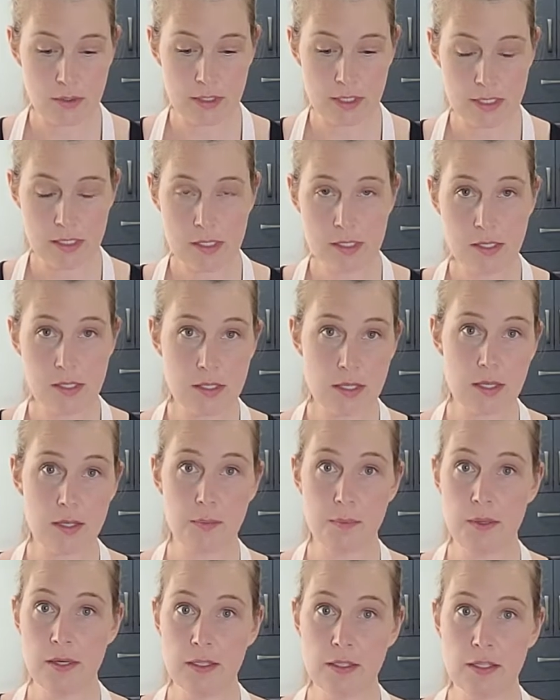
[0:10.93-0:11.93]
this is
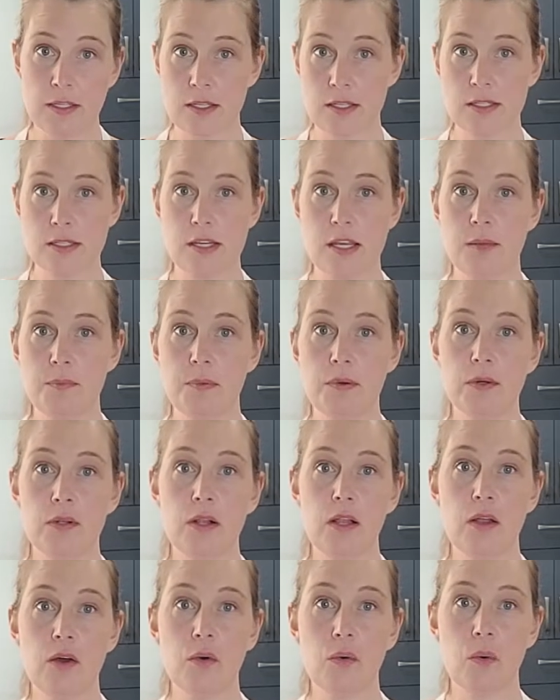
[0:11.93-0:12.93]
like picnic staple
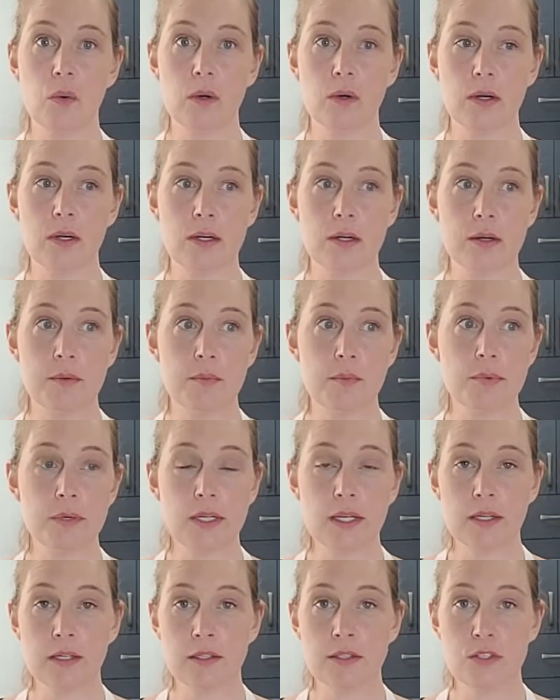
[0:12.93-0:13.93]
or
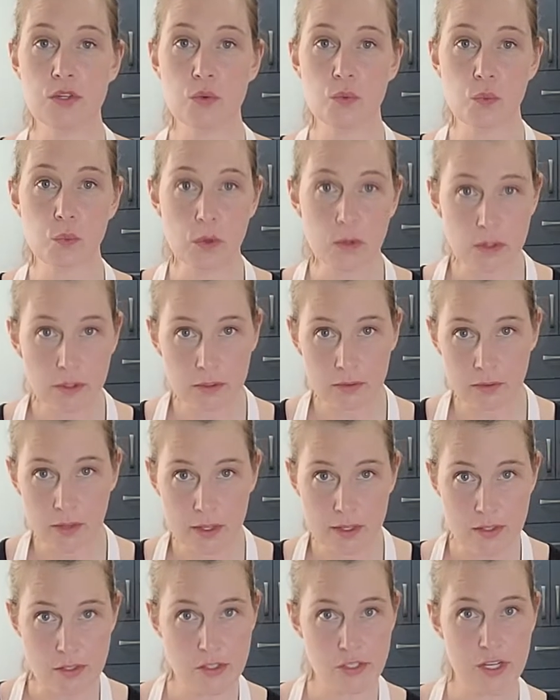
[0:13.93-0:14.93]
bringing to work
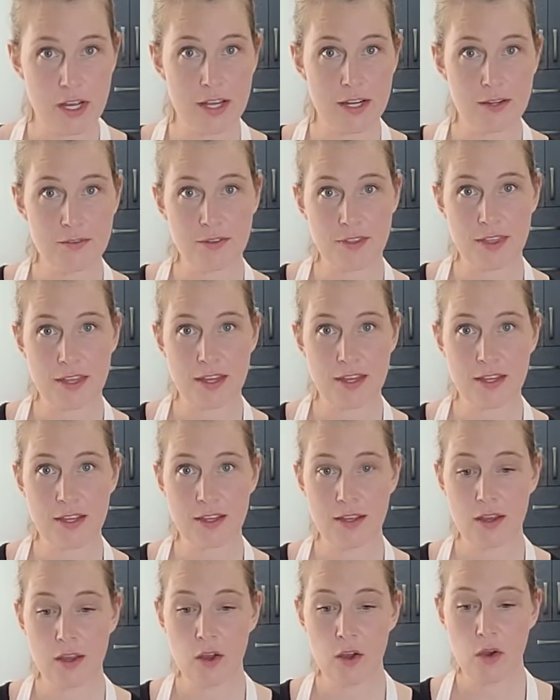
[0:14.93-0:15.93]
lunch kind of
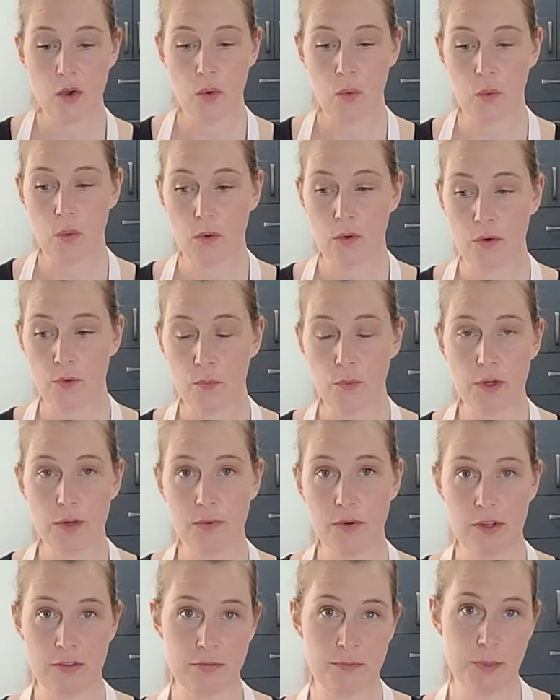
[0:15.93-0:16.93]
thing, or what do
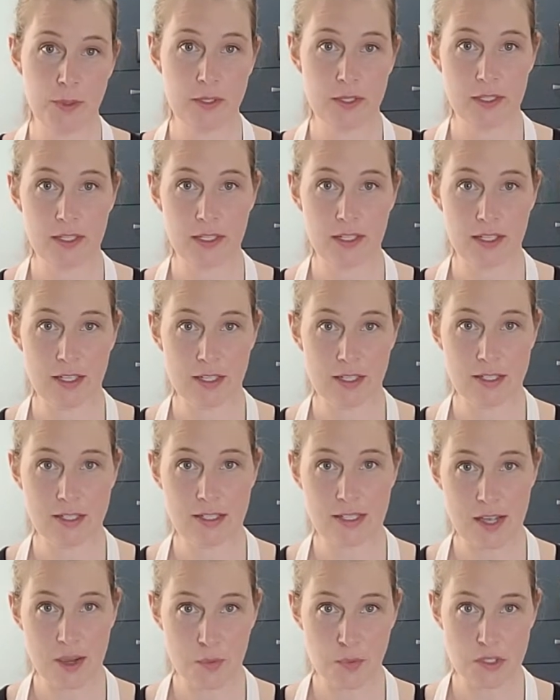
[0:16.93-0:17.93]
I put in the kids'
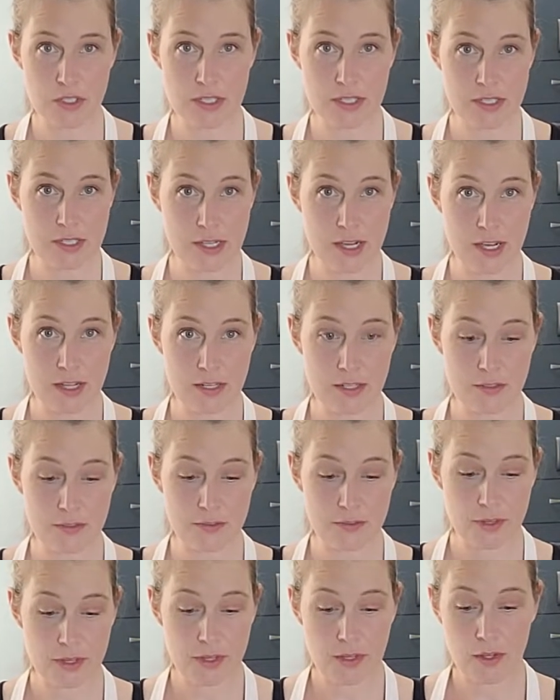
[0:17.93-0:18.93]
sandwiches, kind of
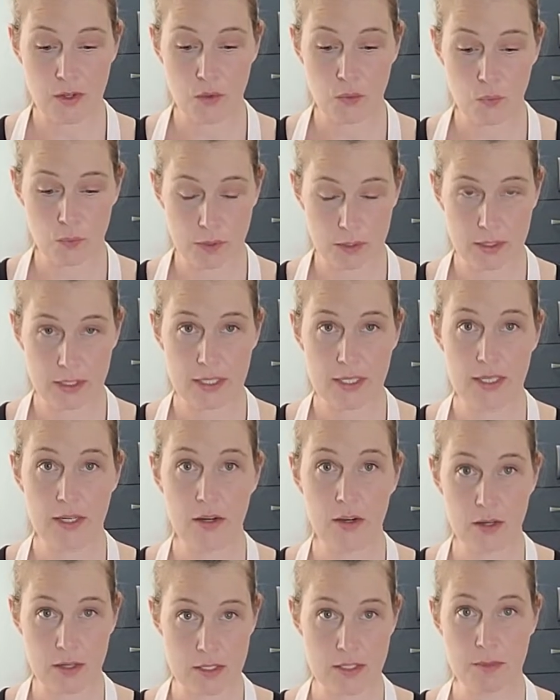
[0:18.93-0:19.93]

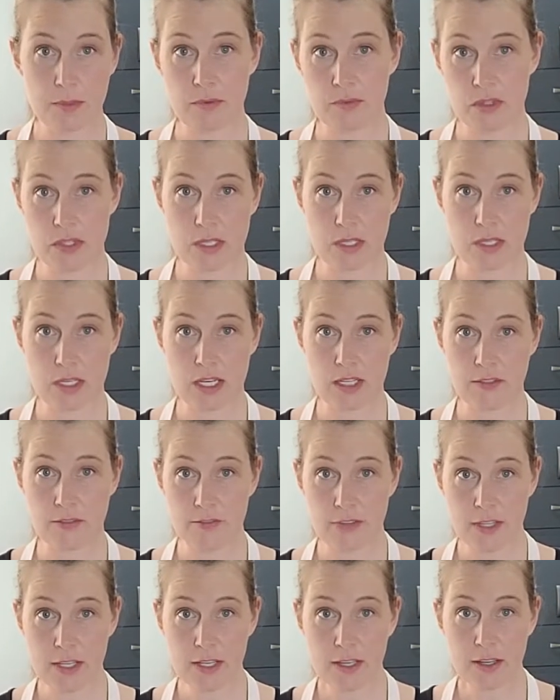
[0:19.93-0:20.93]
really awesome versatile
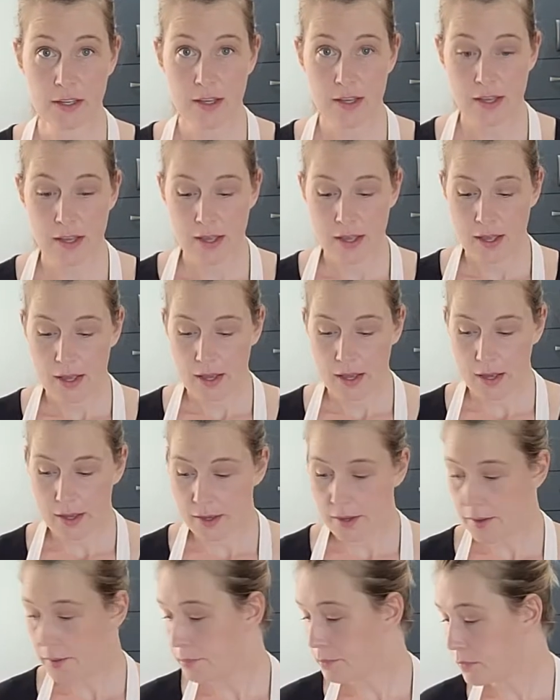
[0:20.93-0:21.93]
filling.
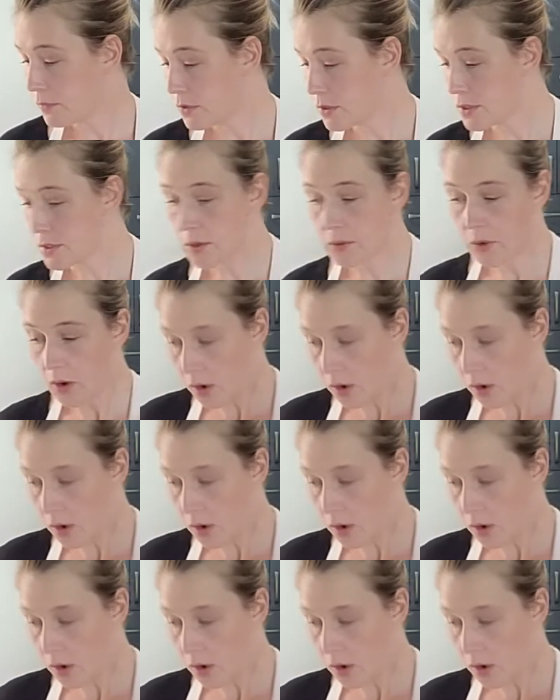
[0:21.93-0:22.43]
So